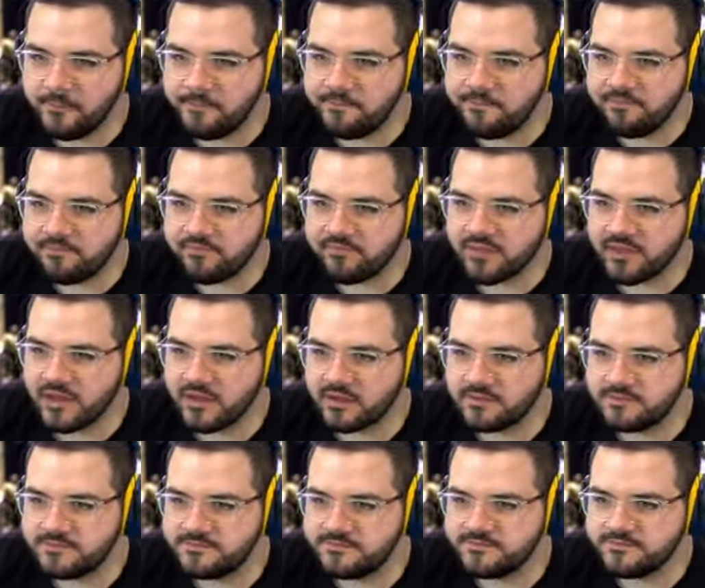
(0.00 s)
Hawkeye's
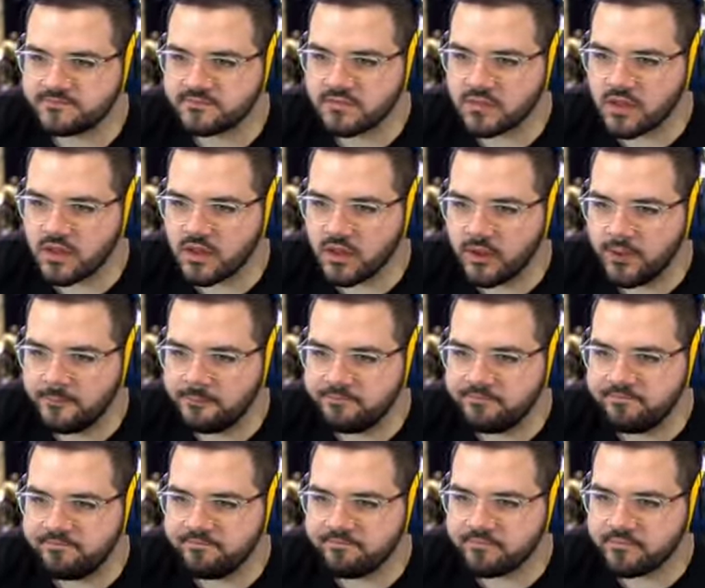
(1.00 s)
super strong
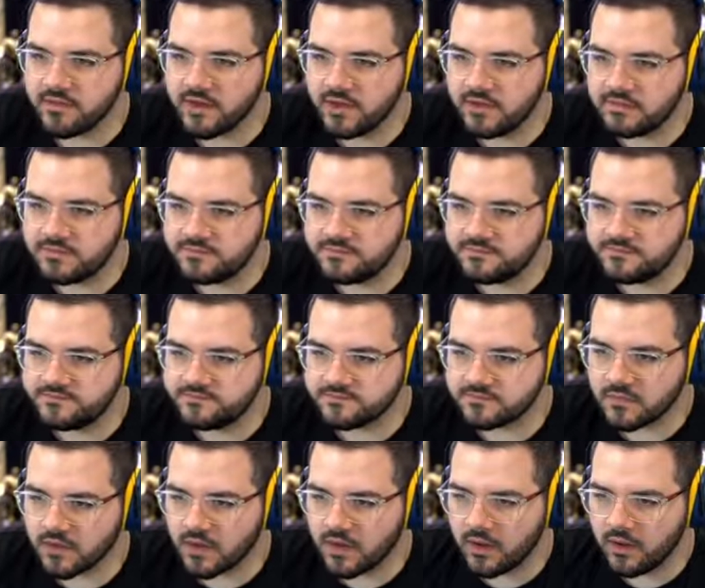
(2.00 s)
until they pull
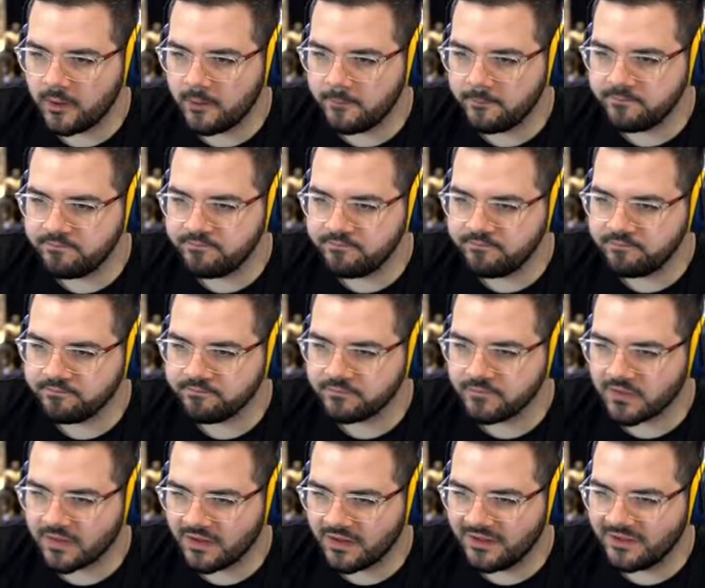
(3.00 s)
out an A K
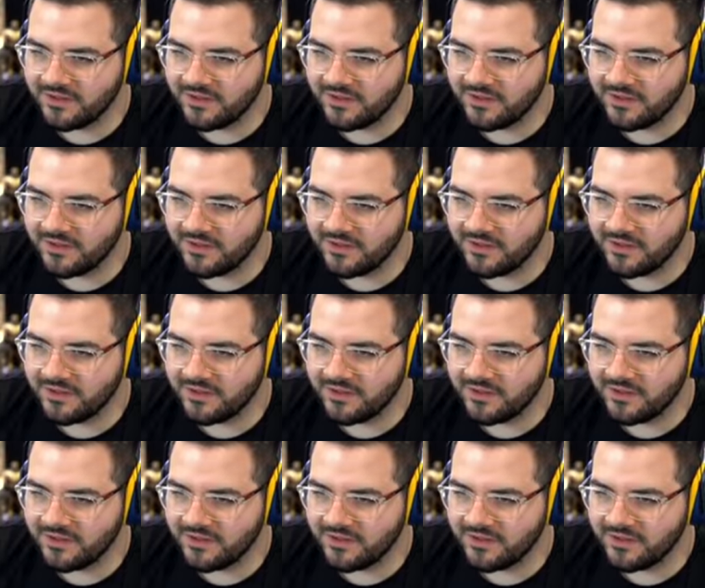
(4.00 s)
forty-seven.